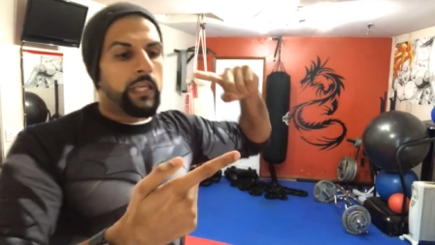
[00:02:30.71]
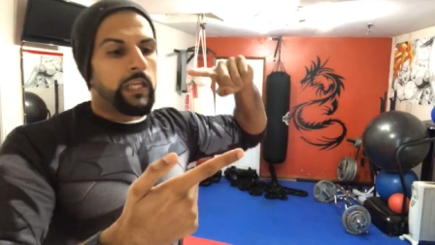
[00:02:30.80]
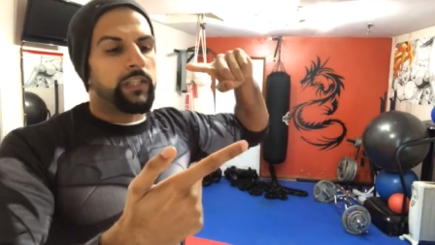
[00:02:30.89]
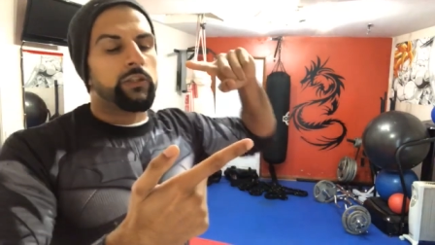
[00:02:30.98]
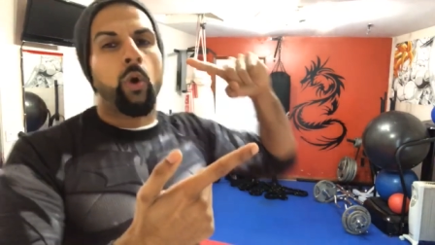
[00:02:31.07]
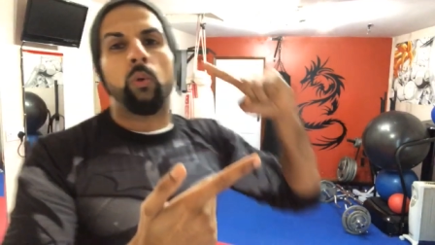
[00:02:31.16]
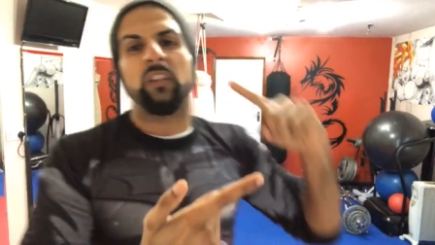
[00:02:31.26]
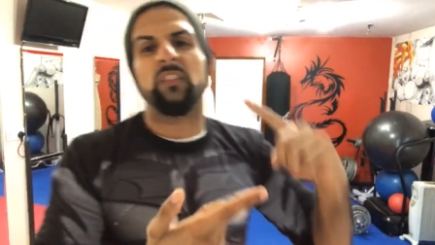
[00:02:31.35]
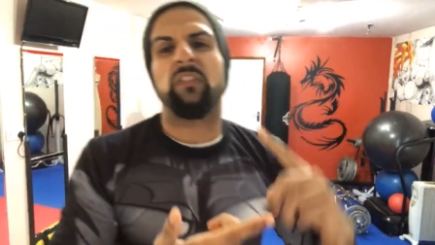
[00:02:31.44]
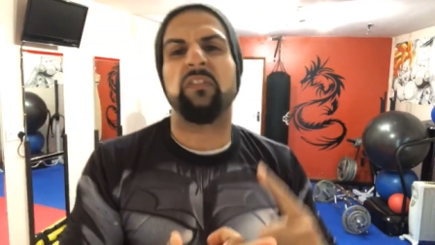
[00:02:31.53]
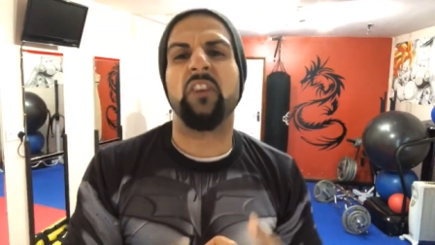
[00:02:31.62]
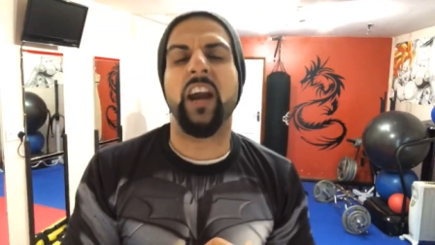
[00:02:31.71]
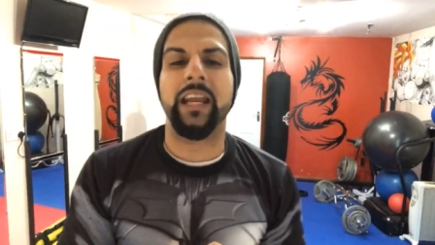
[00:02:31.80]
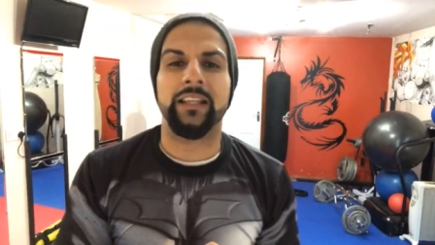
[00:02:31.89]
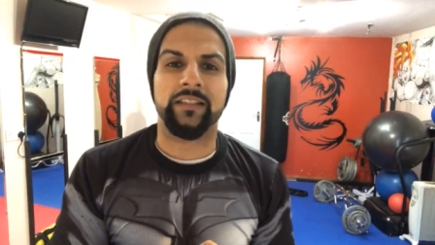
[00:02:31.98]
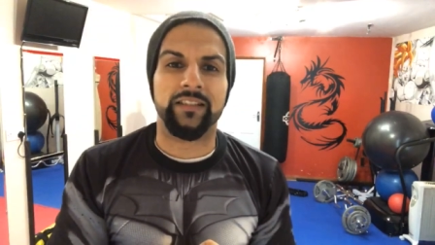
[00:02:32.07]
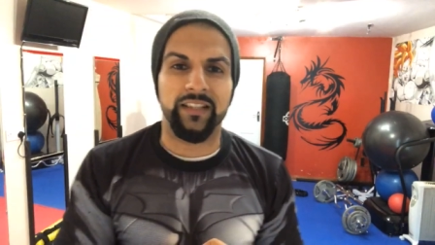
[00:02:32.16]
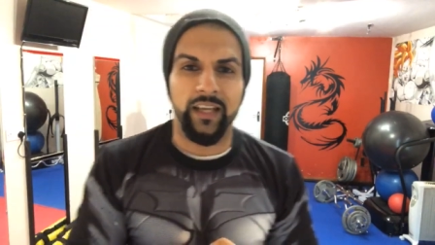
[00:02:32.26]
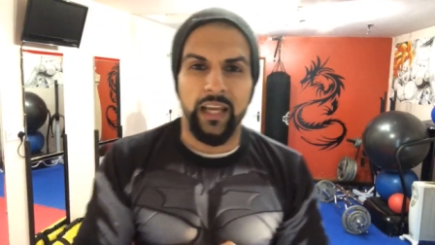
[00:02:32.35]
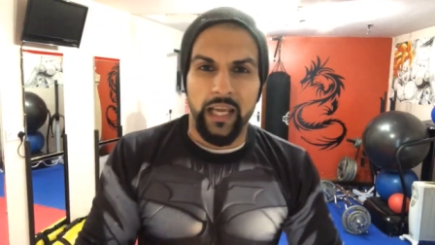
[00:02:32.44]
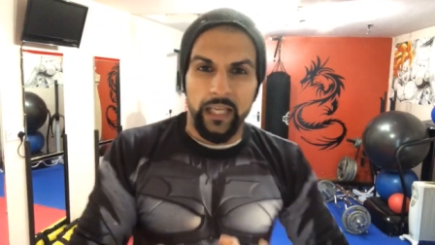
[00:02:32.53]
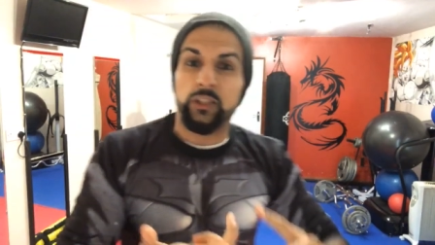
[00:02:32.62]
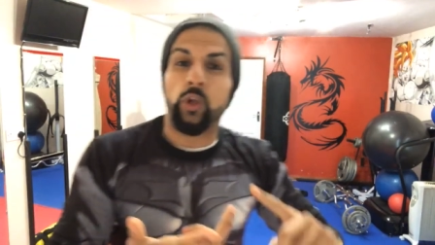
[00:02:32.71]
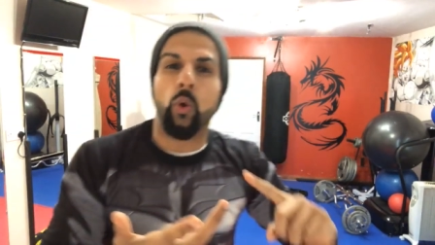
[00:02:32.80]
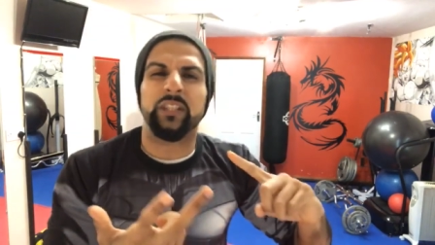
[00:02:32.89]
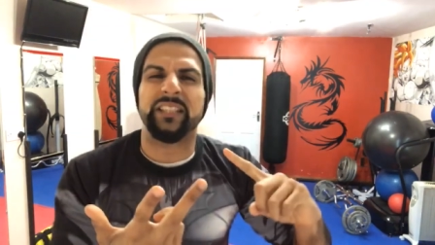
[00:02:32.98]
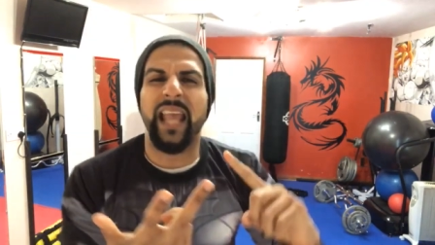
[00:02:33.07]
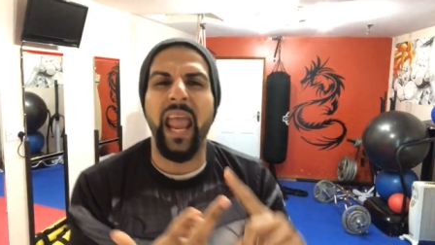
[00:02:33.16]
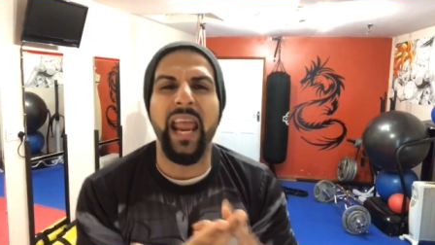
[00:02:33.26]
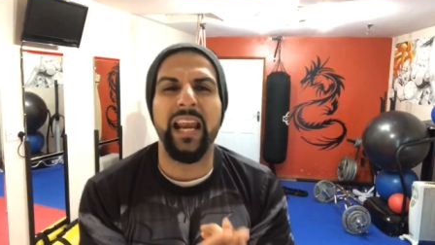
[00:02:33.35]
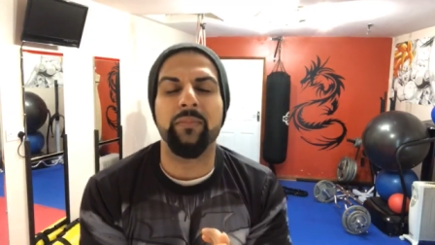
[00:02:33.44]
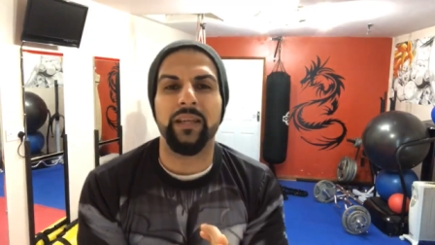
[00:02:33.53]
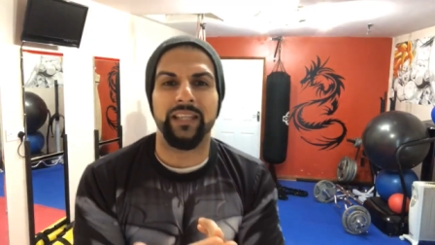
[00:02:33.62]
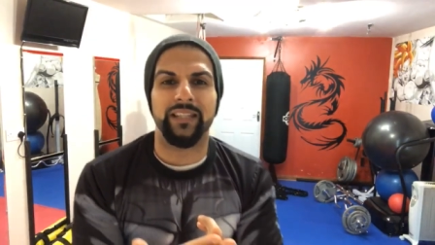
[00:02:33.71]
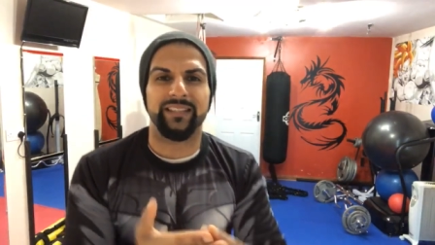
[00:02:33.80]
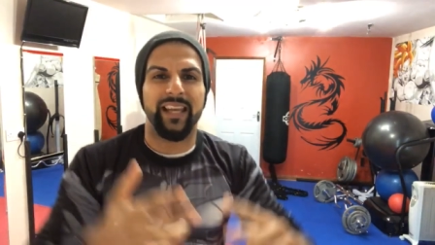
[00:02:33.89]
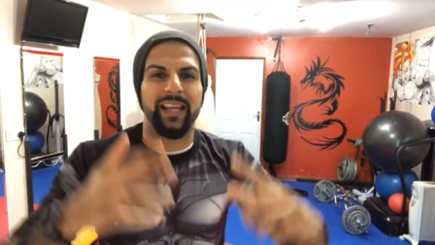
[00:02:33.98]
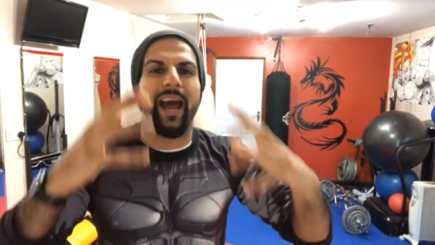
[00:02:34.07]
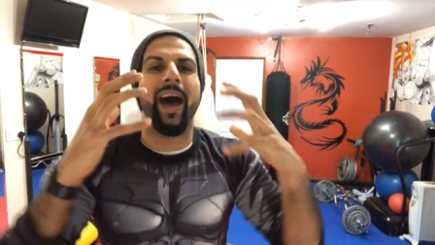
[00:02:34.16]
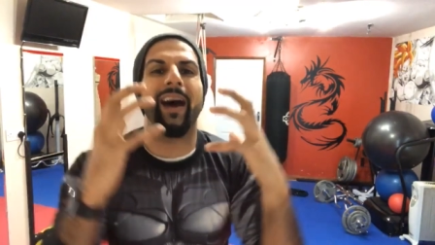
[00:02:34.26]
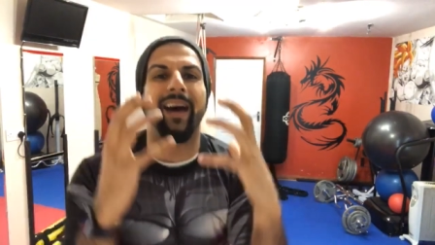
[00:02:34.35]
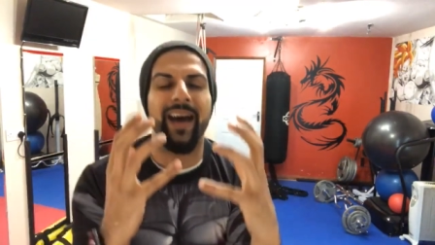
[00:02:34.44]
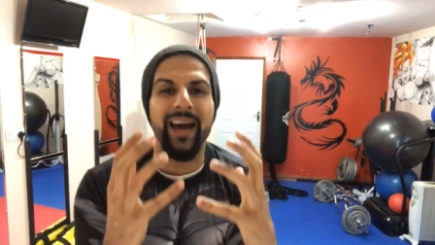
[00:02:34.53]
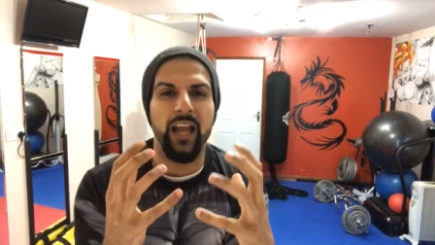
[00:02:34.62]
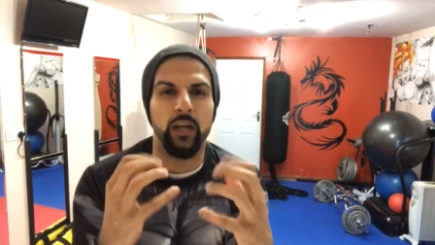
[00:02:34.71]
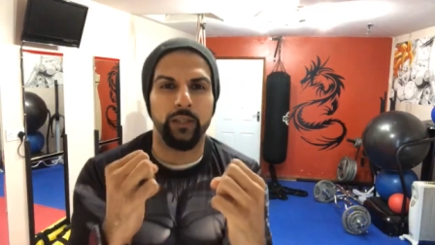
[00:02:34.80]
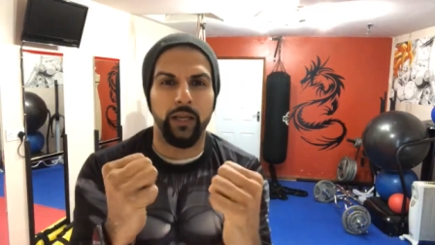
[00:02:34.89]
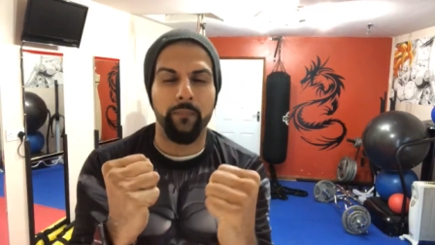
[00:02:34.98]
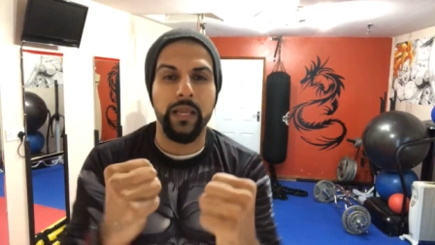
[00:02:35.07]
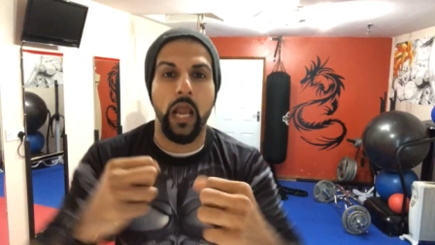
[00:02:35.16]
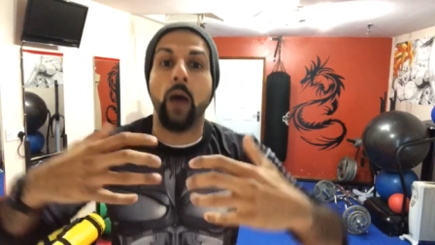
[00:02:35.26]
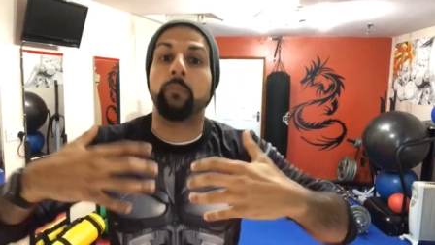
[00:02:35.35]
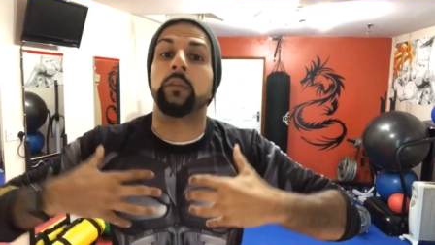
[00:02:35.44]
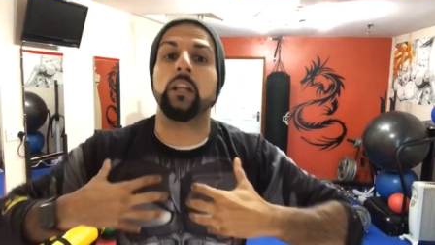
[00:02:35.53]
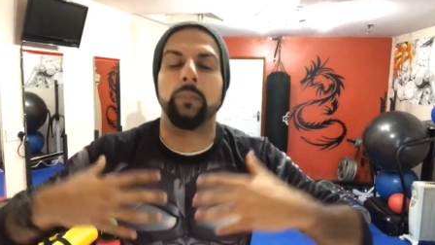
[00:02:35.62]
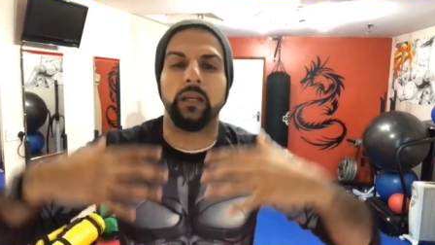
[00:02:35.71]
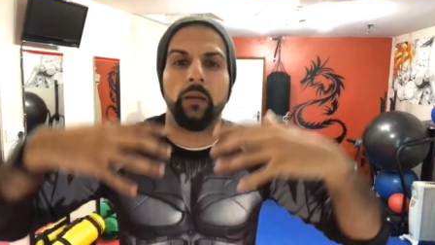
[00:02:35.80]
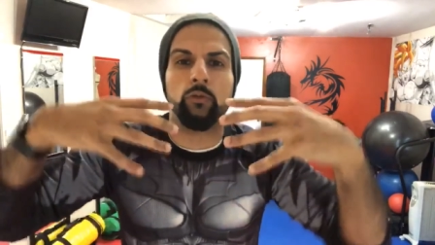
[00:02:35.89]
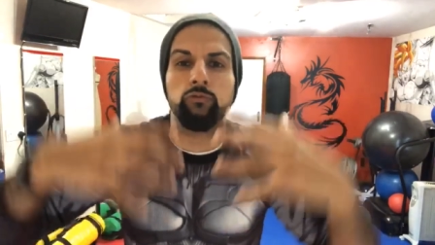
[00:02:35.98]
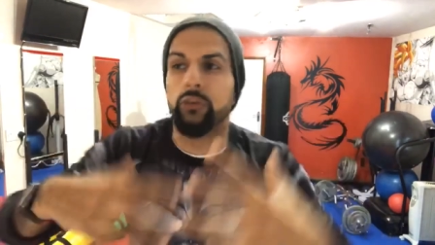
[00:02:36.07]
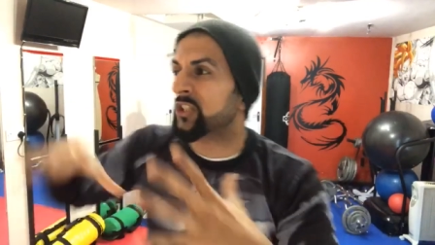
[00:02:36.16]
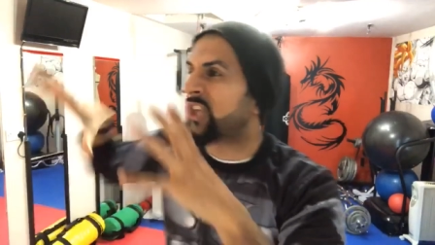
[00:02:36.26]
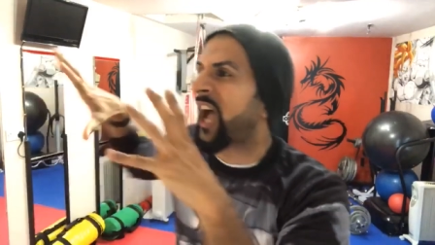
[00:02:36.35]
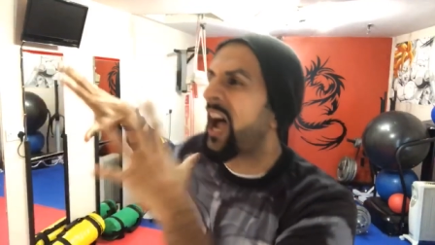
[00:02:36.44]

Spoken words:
he told his friends, he told his enemies, say, "Ha-ha, look at me, I'm gonna become the richest.